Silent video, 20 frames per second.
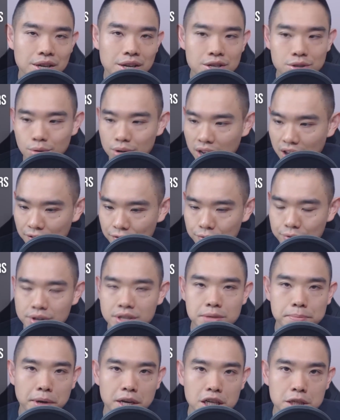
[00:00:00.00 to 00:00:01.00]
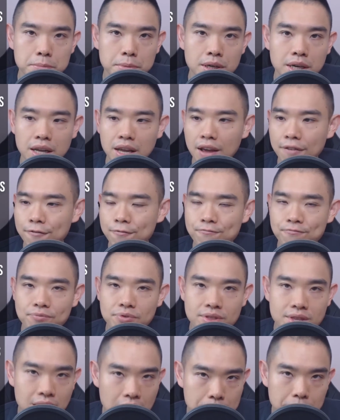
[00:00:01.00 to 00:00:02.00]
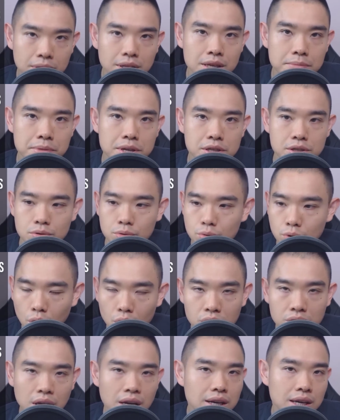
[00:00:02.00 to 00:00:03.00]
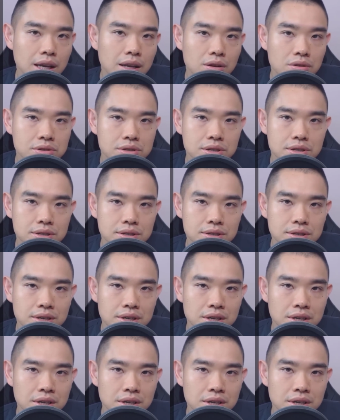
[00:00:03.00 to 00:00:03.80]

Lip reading: So they have risk management, they have table limits to contain their losses.